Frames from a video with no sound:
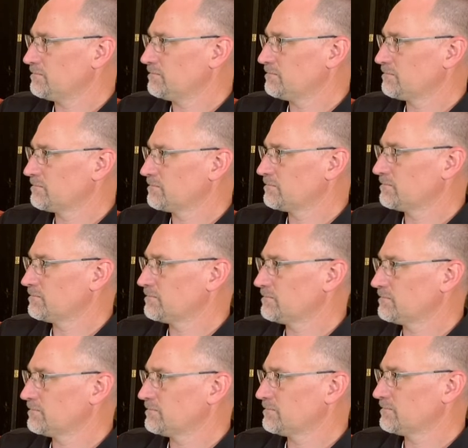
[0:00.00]

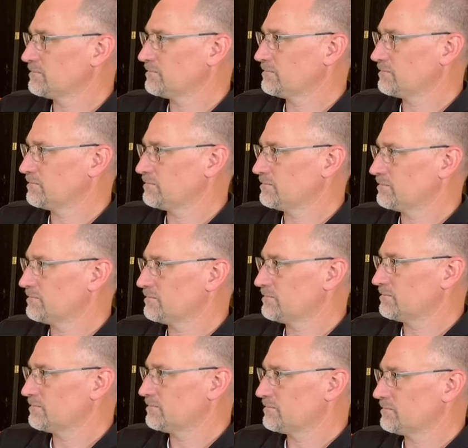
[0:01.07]

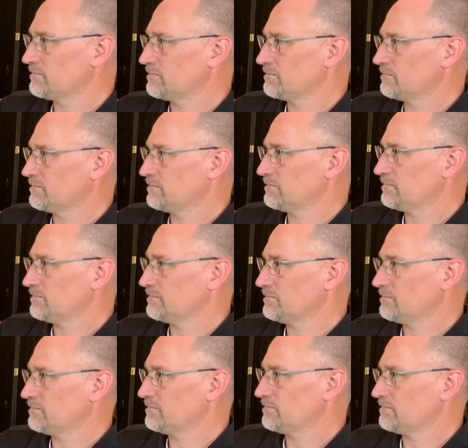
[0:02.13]

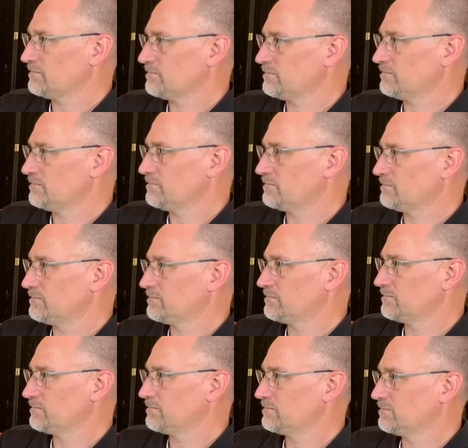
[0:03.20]

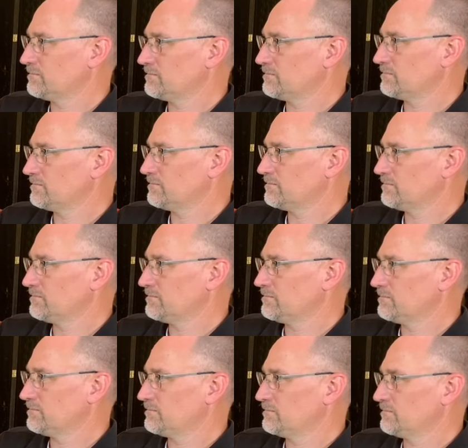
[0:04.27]

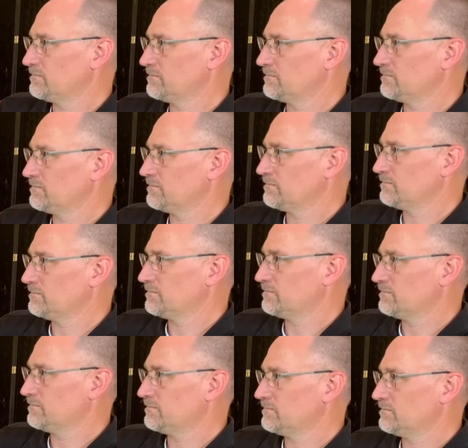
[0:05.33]

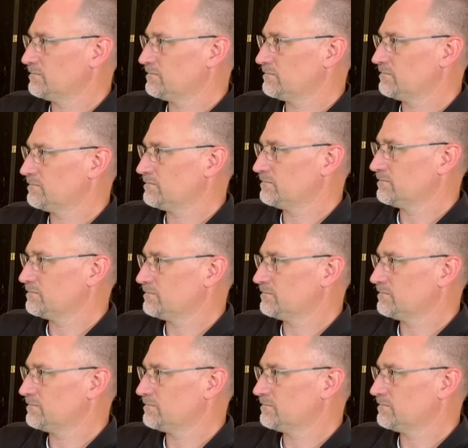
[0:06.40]
This person isn't speaking.